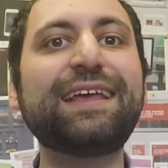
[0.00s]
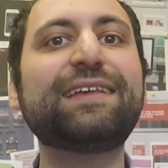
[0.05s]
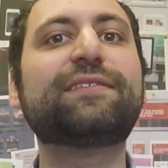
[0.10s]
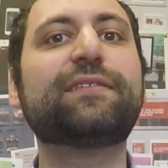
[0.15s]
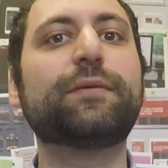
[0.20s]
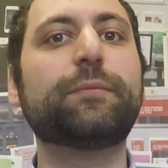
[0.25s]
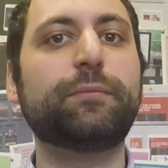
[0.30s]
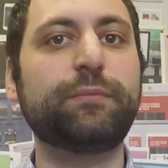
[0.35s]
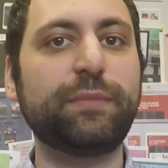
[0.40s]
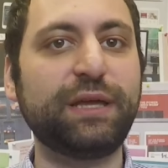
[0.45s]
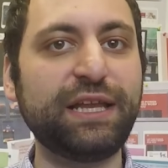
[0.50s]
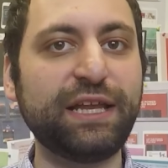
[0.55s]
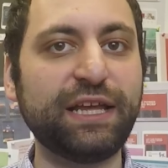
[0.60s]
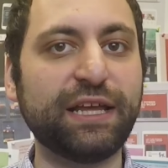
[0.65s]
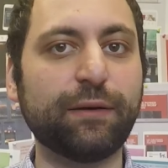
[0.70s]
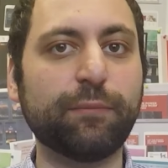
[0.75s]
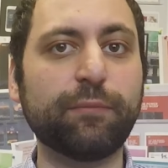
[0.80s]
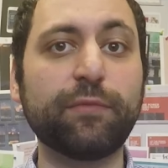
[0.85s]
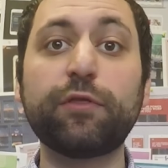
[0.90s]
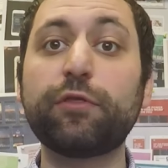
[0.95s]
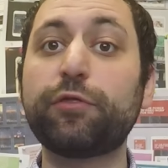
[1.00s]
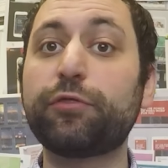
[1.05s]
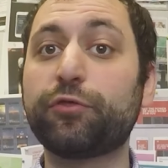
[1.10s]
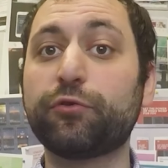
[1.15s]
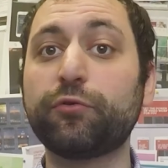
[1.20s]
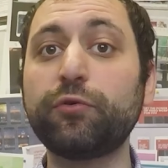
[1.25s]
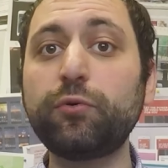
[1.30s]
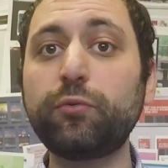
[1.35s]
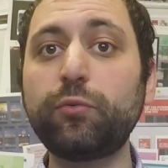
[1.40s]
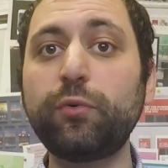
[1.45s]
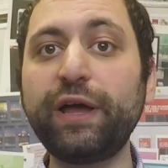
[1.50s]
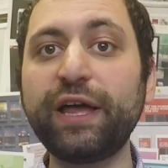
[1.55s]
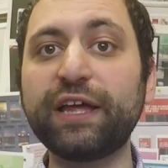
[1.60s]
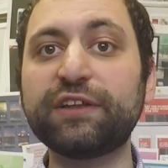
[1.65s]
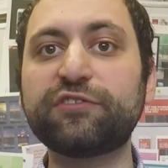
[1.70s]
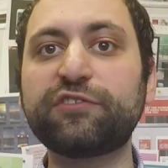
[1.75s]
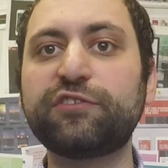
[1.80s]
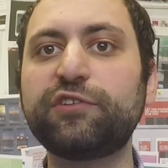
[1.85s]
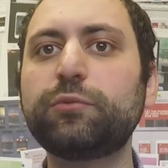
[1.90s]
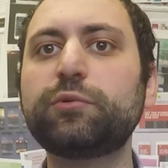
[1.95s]
is the medium through
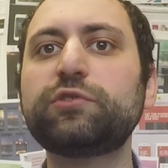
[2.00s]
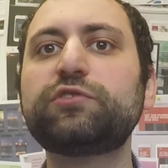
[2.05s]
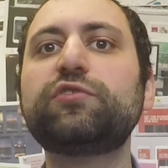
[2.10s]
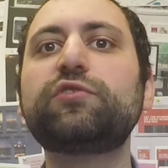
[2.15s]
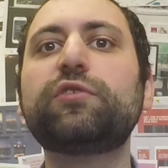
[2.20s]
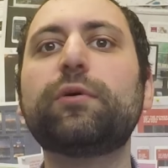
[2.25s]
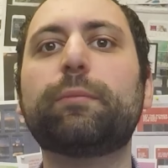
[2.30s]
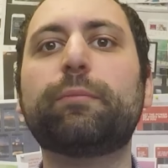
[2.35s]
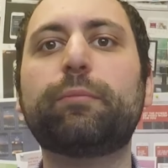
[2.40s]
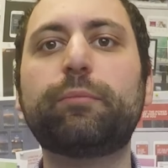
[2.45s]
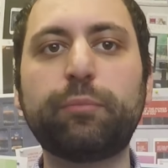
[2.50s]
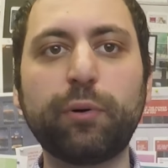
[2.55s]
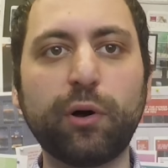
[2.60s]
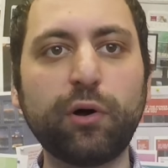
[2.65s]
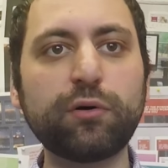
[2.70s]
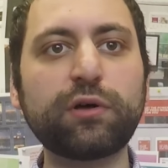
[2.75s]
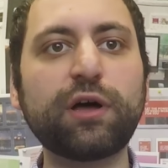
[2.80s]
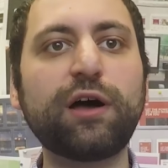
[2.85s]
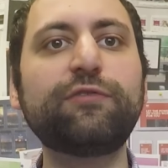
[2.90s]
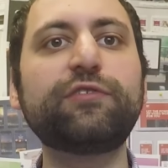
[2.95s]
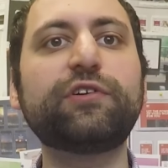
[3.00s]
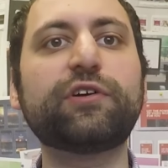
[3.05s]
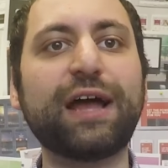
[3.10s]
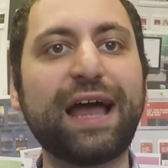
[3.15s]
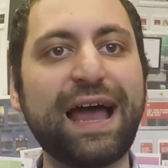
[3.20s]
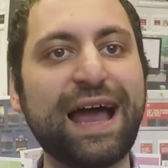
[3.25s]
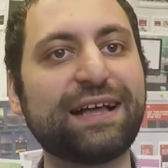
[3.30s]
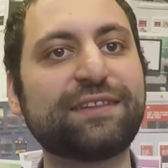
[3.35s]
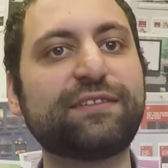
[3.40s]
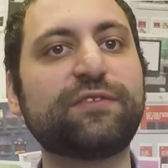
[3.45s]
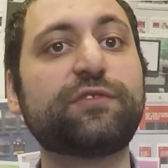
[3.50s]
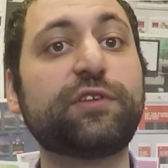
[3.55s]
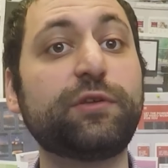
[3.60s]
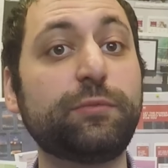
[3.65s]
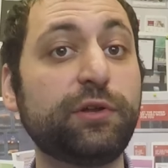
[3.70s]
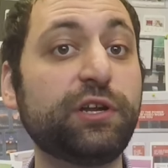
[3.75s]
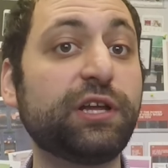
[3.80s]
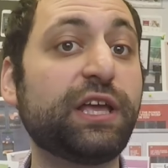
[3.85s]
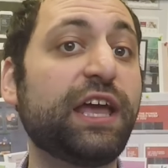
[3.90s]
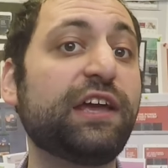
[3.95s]
which you will do the bulk of your active
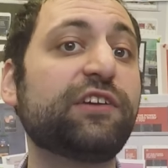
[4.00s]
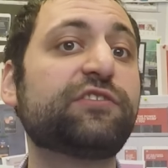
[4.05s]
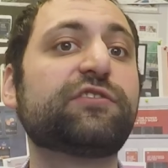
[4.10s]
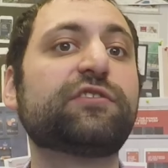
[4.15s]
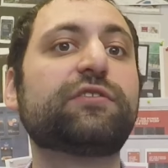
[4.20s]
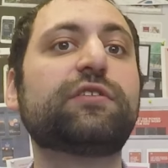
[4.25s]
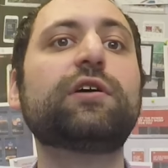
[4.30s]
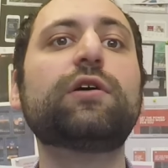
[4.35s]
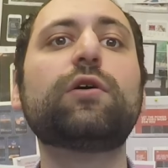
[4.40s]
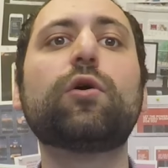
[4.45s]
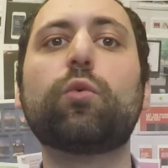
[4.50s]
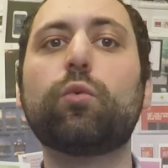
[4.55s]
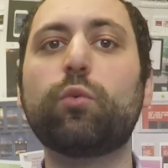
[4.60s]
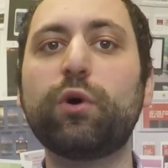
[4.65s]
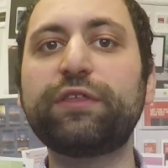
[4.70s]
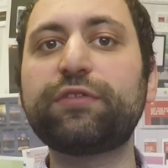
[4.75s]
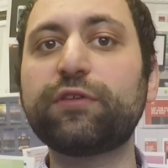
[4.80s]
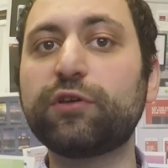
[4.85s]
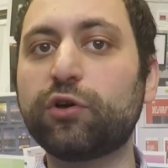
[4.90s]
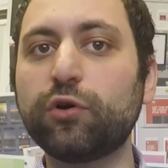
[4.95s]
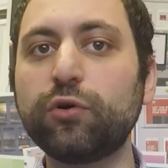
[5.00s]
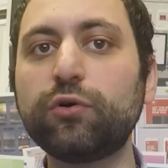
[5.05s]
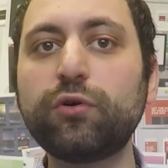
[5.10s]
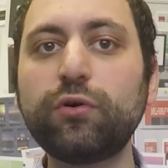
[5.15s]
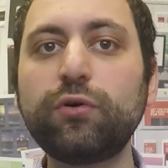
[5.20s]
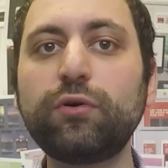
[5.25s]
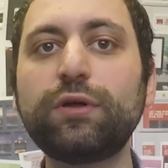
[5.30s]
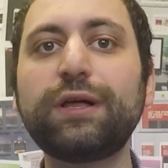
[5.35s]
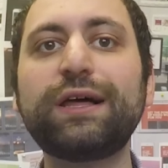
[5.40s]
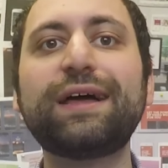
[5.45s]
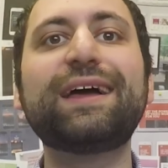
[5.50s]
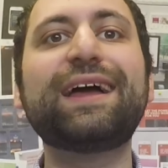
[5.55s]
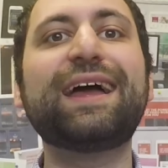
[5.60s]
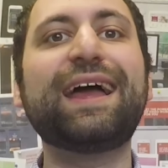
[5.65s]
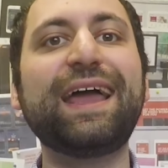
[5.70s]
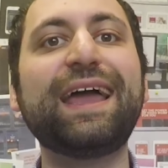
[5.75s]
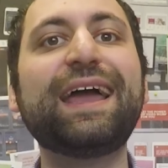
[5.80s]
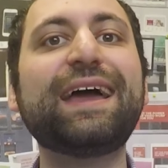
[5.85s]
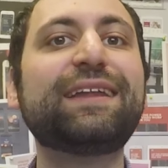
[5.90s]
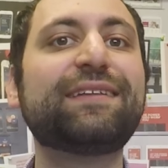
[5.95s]
communication with Google
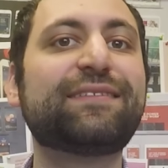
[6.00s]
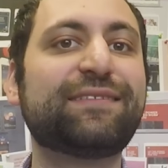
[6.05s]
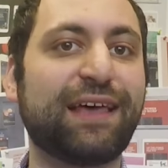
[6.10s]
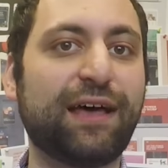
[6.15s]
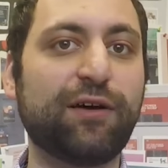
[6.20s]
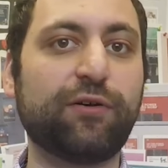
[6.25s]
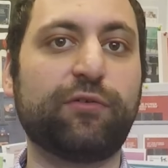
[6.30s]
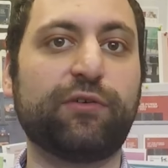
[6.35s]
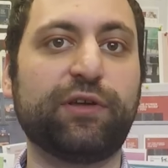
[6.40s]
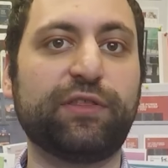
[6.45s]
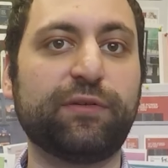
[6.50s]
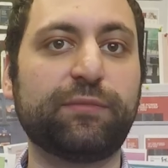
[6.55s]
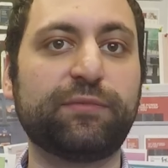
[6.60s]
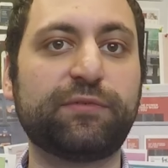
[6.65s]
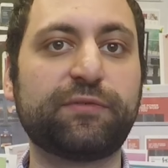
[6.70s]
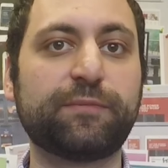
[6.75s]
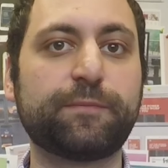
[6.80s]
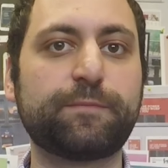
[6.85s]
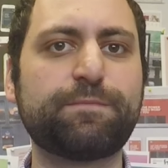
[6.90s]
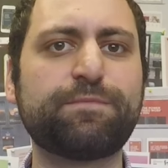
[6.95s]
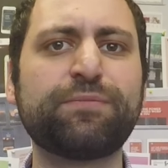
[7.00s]
and its algorithms.